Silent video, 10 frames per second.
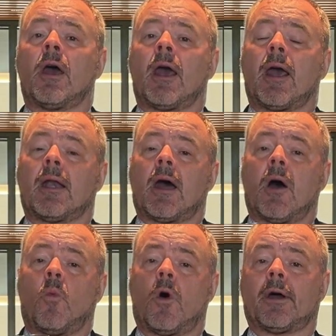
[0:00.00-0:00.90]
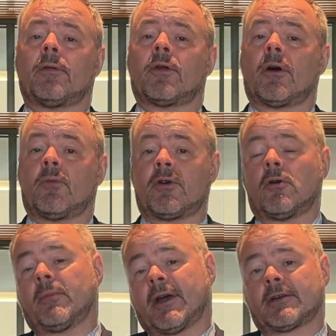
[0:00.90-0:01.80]
in a wine that I would
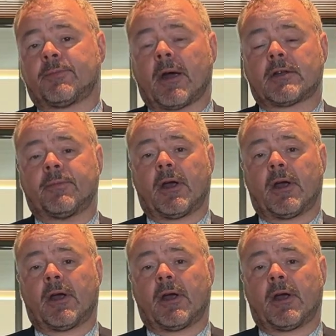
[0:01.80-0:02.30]
normally expect to be